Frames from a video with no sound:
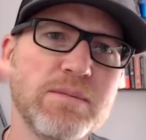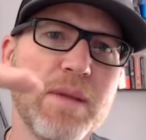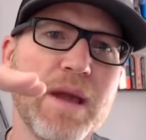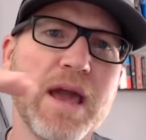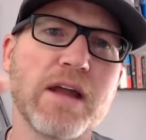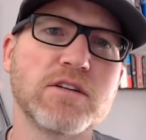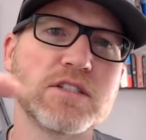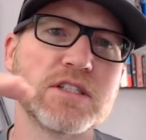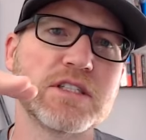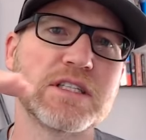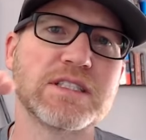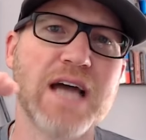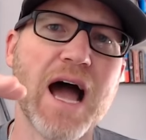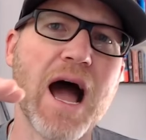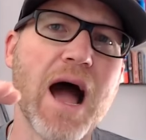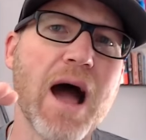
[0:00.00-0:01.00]
banners at the
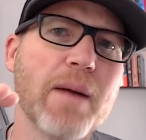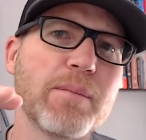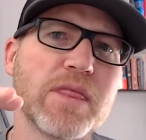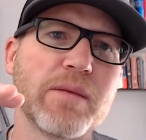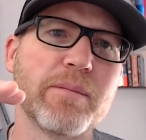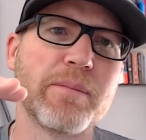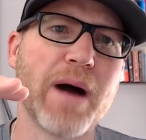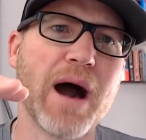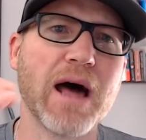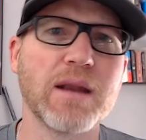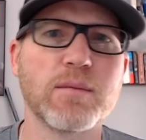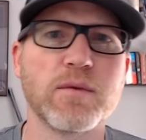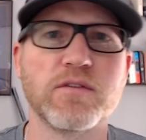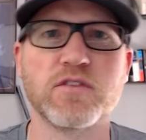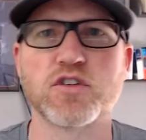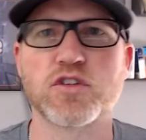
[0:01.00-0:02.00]
top and the bottom
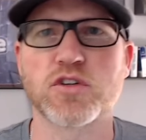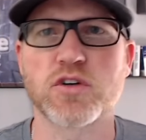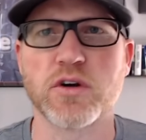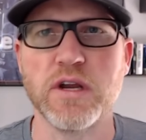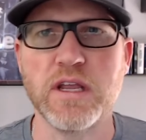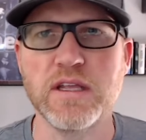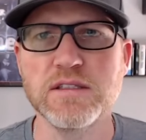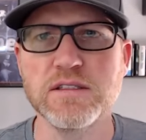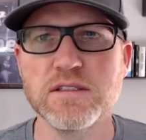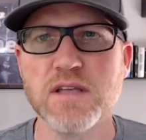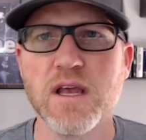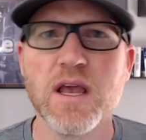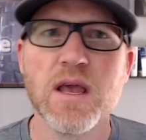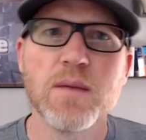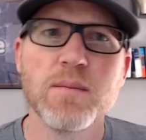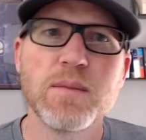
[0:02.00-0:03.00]
of your screens
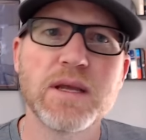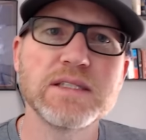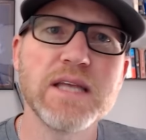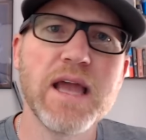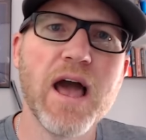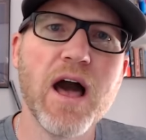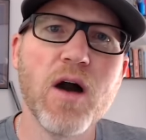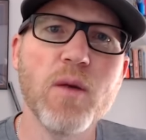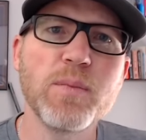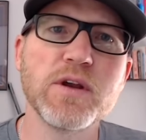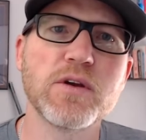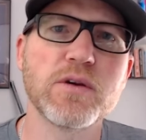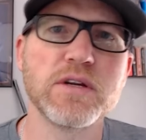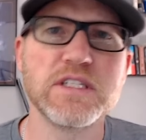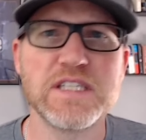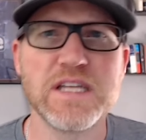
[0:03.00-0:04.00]
because they help
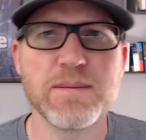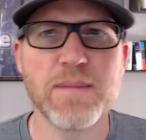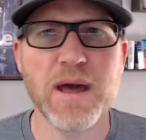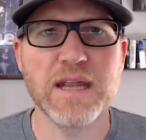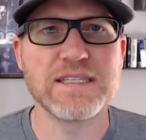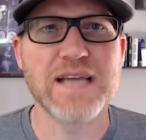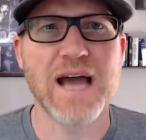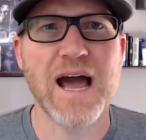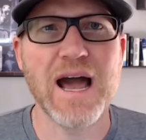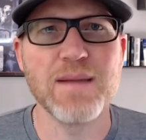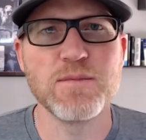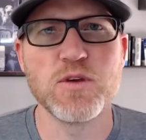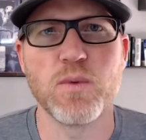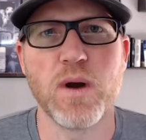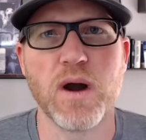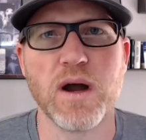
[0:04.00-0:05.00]
increase the amount of time
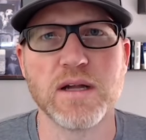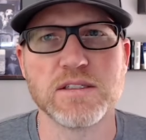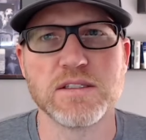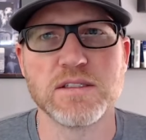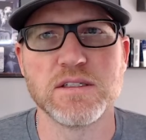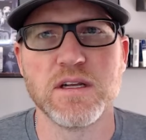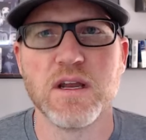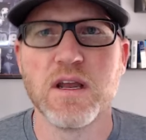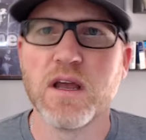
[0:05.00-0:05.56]
you watch.